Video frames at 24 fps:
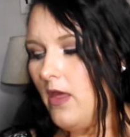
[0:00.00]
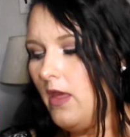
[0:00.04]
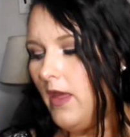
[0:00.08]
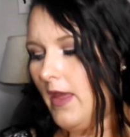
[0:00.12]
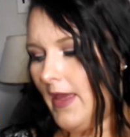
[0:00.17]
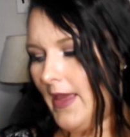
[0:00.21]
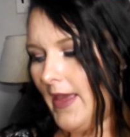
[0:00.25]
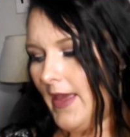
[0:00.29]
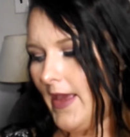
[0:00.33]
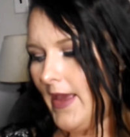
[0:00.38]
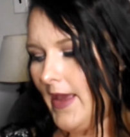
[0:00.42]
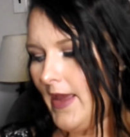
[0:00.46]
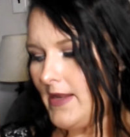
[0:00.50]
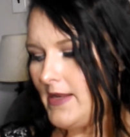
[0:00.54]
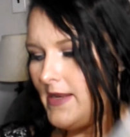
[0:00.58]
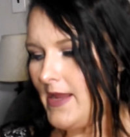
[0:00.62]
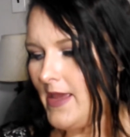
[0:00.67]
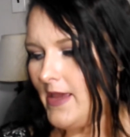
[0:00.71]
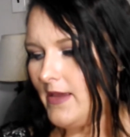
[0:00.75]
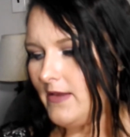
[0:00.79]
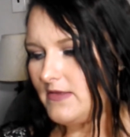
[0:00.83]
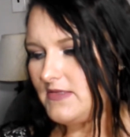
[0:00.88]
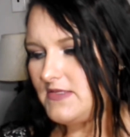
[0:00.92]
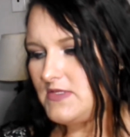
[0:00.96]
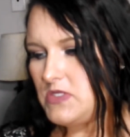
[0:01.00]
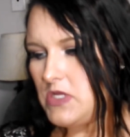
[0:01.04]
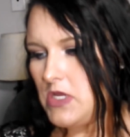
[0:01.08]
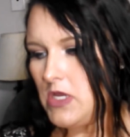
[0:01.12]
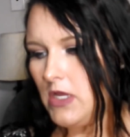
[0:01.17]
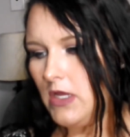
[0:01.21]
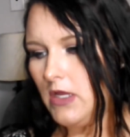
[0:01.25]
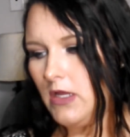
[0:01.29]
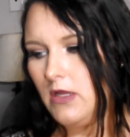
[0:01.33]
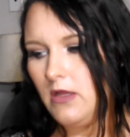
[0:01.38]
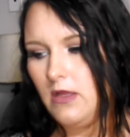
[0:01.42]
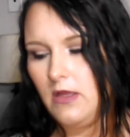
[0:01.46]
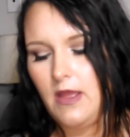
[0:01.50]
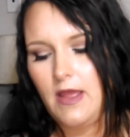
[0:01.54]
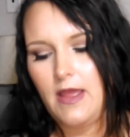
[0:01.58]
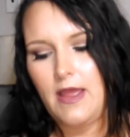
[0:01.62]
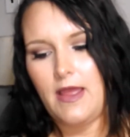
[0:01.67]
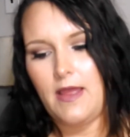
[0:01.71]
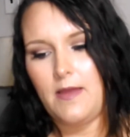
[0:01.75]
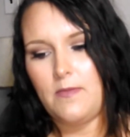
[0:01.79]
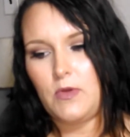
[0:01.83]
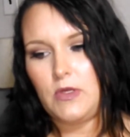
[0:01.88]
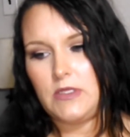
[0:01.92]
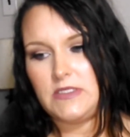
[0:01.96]
And next,
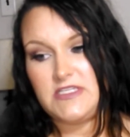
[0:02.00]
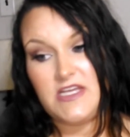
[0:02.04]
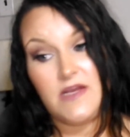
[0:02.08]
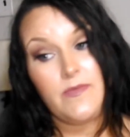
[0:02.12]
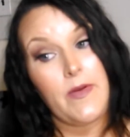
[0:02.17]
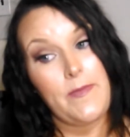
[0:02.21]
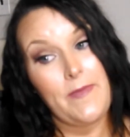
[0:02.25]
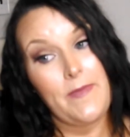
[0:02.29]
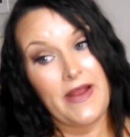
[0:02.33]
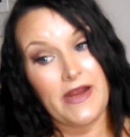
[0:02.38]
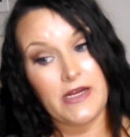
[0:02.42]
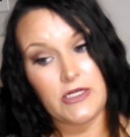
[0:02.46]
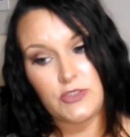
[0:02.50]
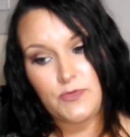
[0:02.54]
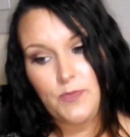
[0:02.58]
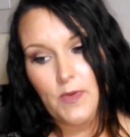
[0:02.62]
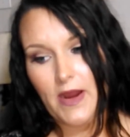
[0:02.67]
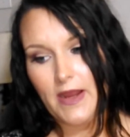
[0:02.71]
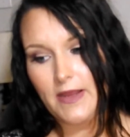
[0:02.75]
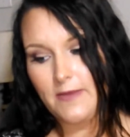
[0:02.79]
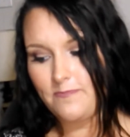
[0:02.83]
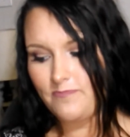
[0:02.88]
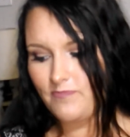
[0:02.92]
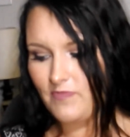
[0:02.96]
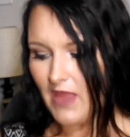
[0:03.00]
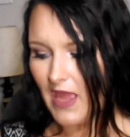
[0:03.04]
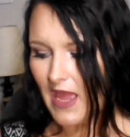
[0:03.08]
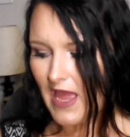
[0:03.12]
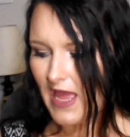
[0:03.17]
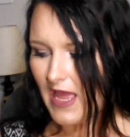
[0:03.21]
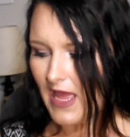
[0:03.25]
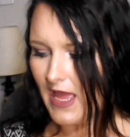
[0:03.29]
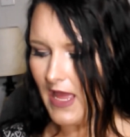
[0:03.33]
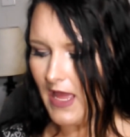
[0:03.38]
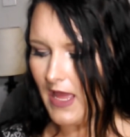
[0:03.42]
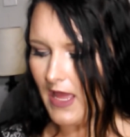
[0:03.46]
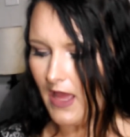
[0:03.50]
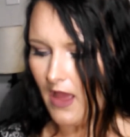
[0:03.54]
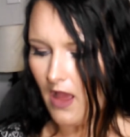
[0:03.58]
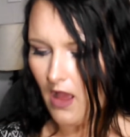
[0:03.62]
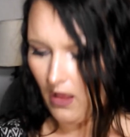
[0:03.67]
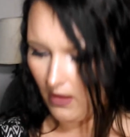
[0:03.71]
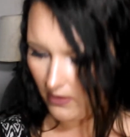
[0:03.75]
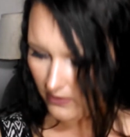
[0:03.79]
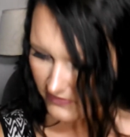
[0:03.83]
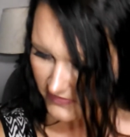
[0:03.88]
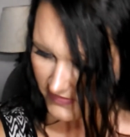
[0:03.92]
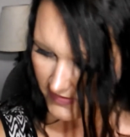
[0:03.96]
I'm going to talk about my hairspray. I
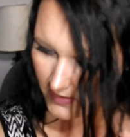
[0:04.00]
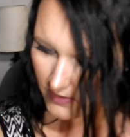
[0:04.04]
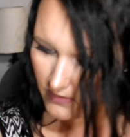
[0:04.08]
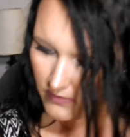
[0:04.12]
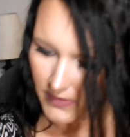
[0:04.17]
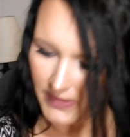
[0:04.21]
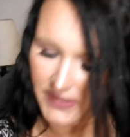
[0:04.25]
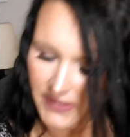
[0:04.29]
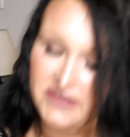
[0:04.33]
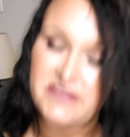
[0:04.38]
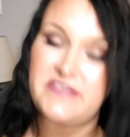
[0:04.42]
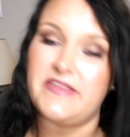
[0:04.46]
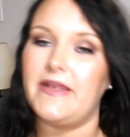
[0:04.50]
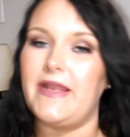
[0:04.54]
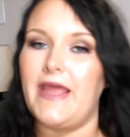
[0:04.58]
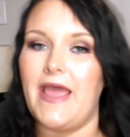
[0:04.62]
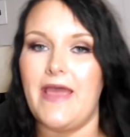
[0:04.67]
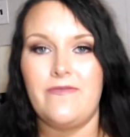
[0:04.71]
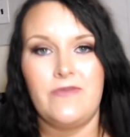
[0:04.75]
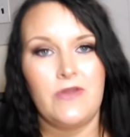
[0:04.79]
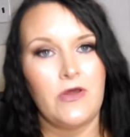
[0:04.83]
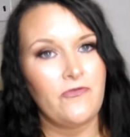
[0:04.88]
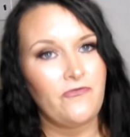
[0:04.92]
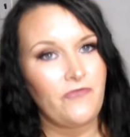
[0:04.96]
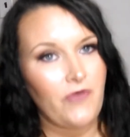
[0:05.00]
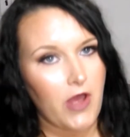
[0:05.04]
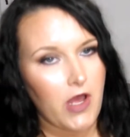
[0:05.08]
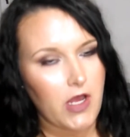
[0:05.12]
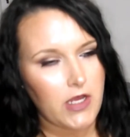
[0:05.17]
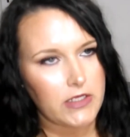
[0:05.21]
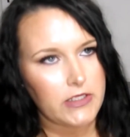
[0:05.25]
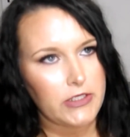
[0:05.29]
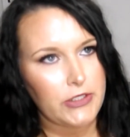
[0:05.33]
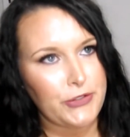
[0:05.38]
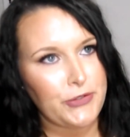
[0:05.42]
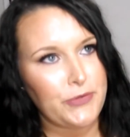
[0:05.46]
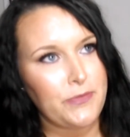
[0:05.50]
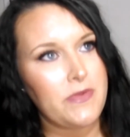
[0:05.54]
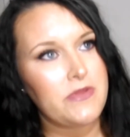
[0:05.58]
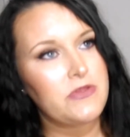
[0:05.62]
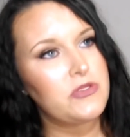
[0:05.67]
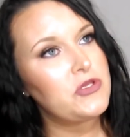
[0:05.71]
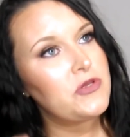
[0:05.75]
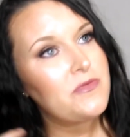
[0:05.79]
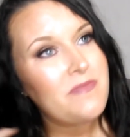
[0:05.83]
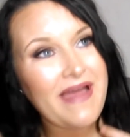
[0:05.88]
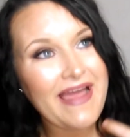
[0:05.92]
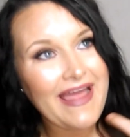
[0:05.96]
also, like I said, I have no volume
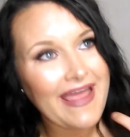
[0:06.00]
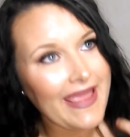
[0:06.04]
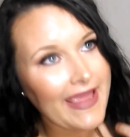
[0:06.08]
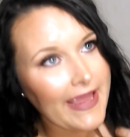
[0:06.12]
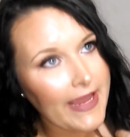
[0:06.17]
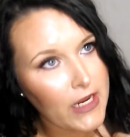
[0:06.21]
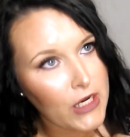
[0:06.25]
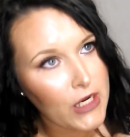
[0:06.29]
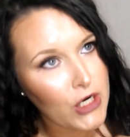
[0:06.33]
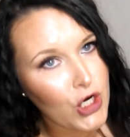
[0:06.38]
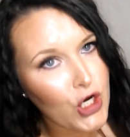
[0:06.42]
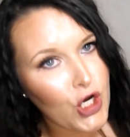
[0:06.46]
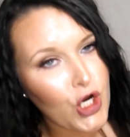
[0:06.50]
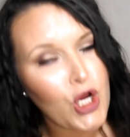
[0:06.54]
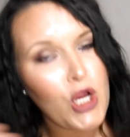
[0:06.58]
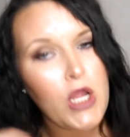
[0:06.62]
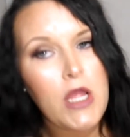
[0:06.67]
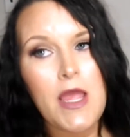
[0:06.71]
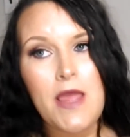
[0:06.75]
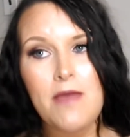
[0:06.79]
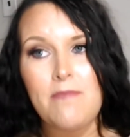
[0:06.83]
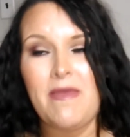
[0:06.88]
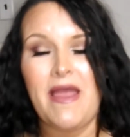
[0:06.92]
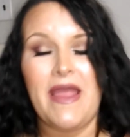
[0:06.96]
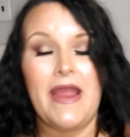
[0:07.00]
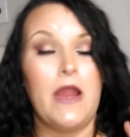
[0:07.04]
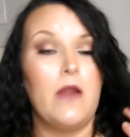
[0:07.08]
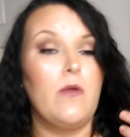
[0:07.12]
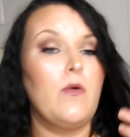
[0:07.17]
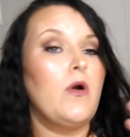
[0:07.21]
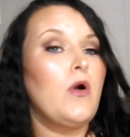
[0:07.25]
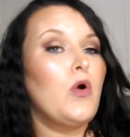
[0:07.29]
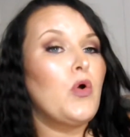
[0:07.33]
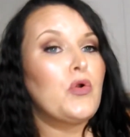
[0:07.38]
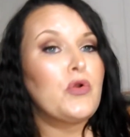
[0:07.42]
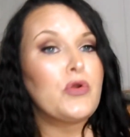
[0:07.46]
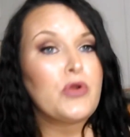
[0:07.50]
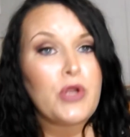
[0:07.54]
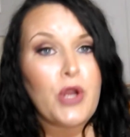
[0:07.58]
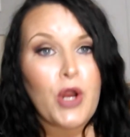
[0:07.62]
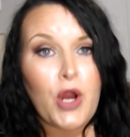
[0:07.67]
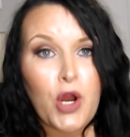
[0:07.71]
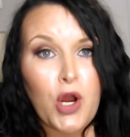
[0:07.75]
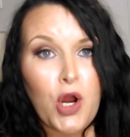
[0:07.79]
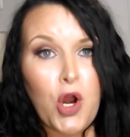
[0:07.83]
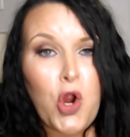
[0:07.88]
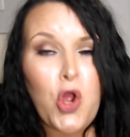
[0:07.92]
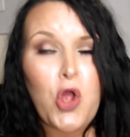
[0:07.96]
to my hair. My hair won't hold a
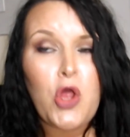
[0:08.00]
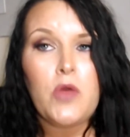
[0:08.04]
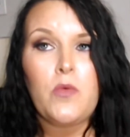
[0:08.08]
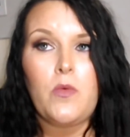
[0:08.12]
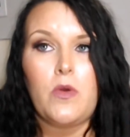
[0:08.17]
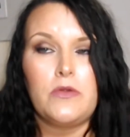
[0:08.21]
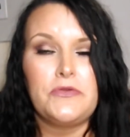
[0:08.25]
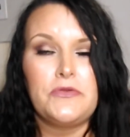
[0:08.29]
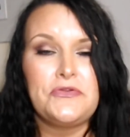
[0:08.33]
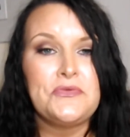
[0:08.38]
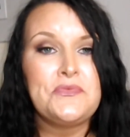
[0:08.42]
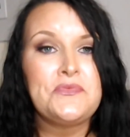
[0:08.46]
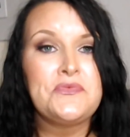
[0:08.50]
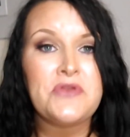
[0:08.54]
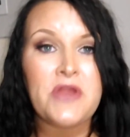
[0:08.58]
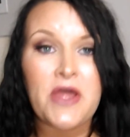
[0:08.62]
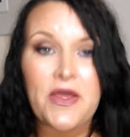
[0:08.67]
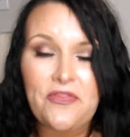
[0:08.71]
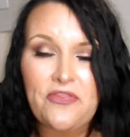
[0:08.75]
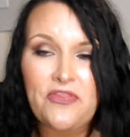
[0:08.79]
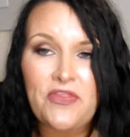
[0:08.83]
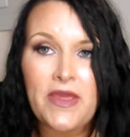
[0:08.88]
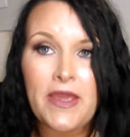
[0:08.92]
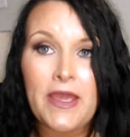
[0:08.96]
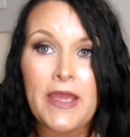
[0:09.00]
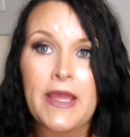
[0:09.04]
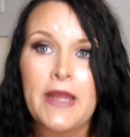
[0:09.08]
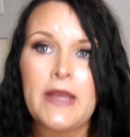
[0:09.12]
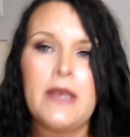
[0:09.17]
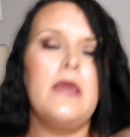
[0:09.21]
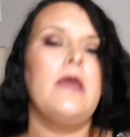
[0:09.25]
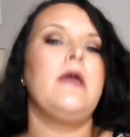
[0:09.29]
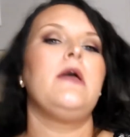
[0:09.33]
curl. It won't do nothing.